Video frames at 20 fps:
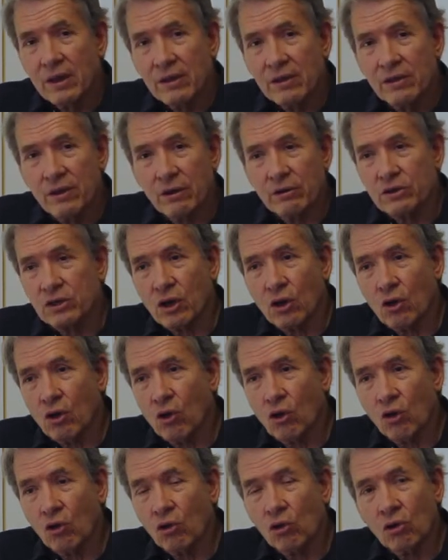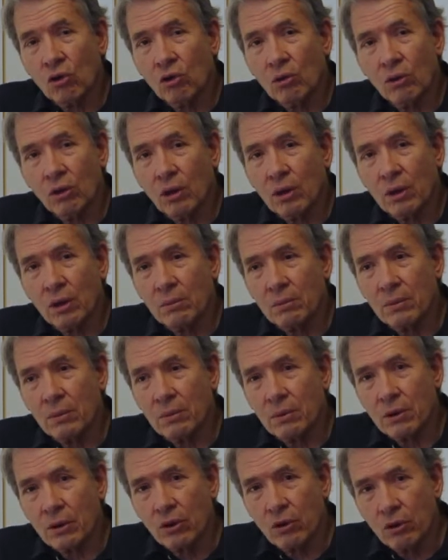there's a whole
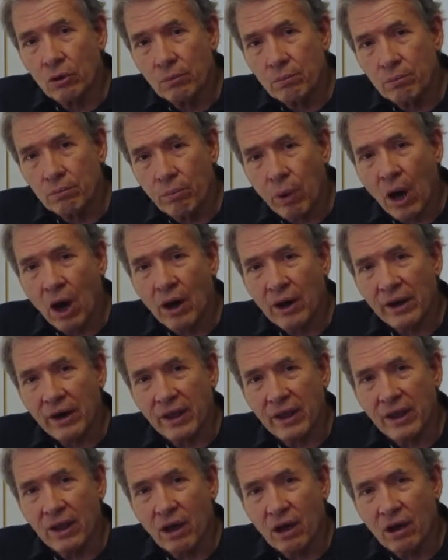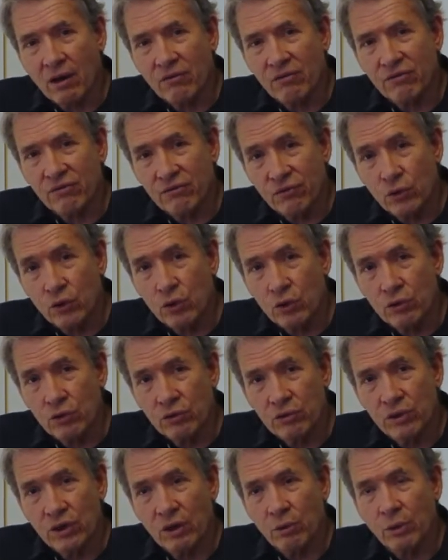body of
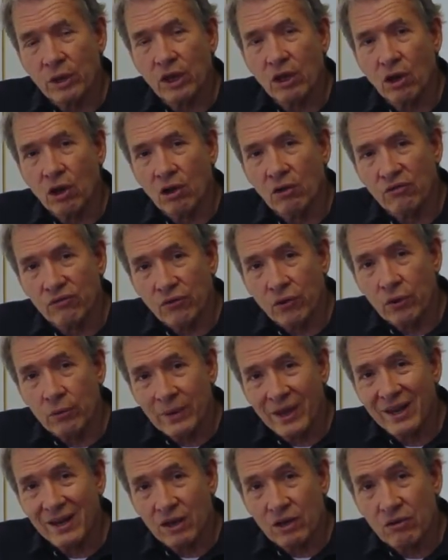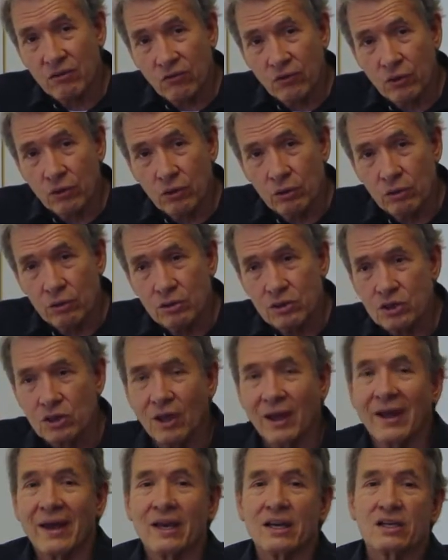food that we call fermented foods,
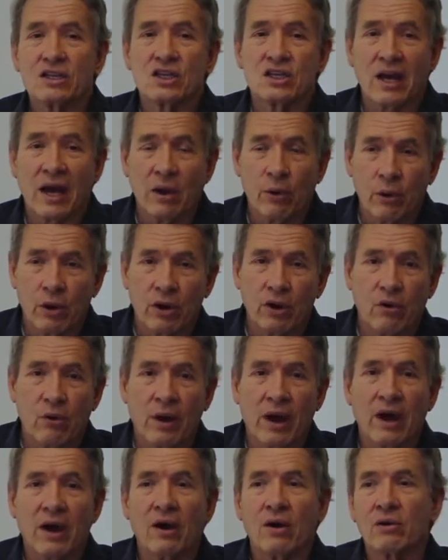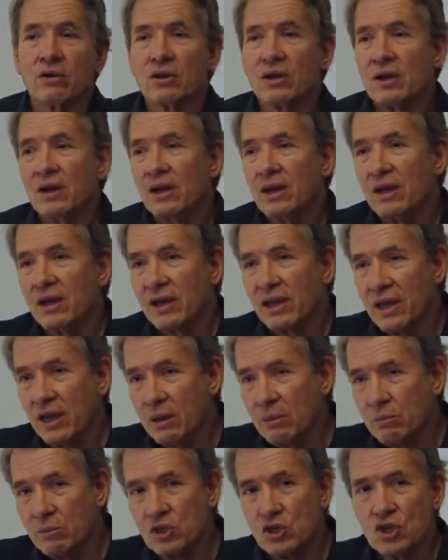like sauerkraut,
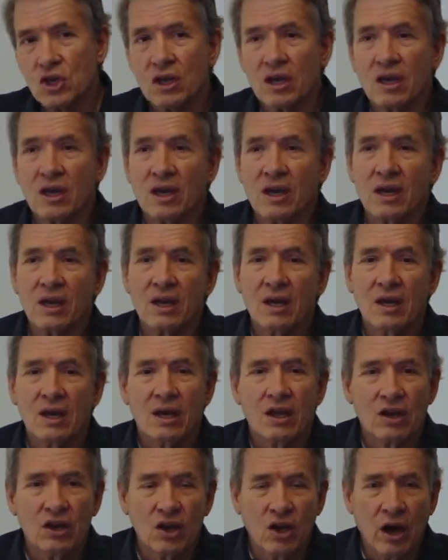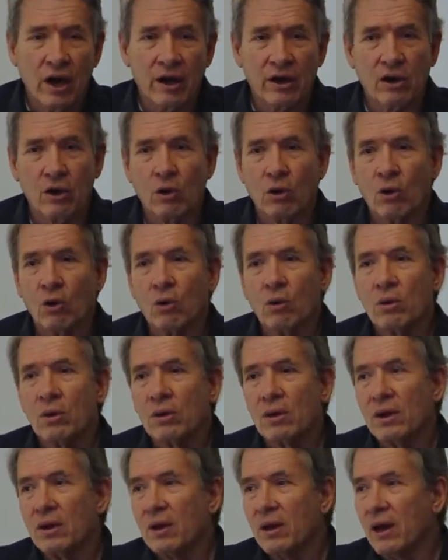kimchi, natto,
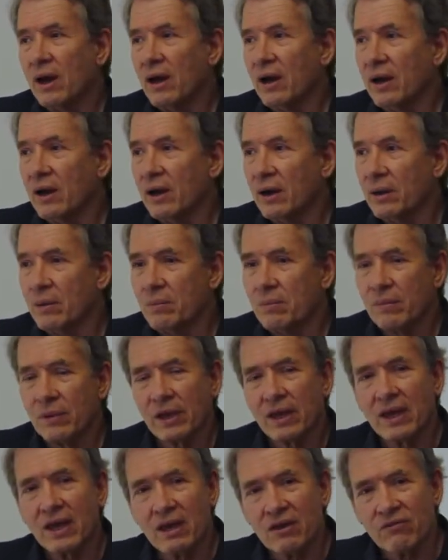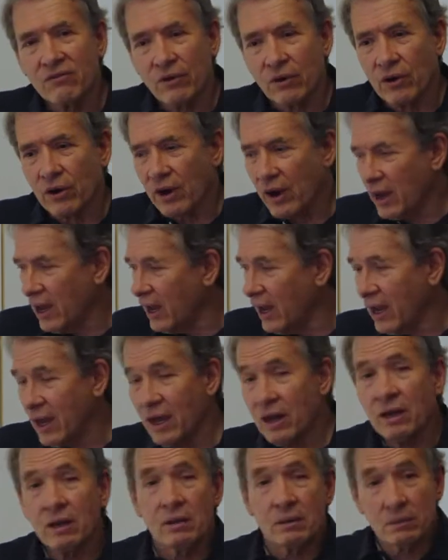kefir,
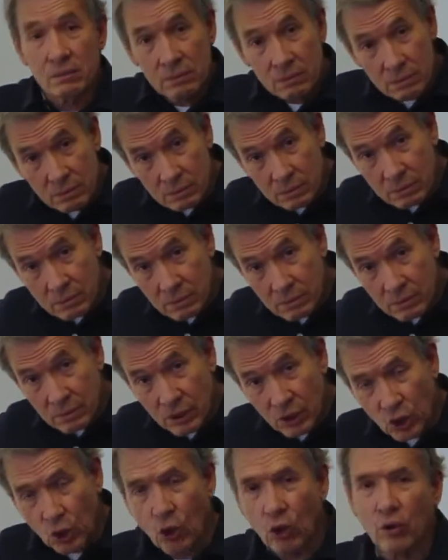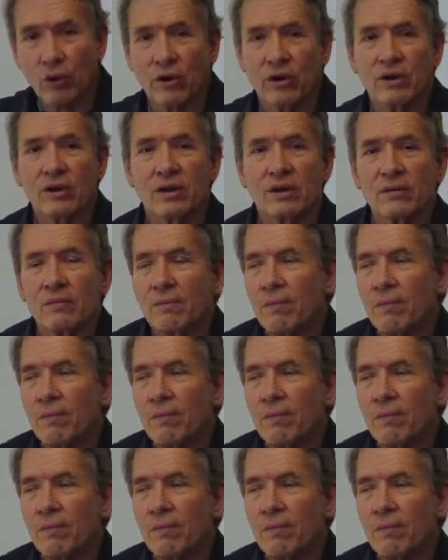and yogurt.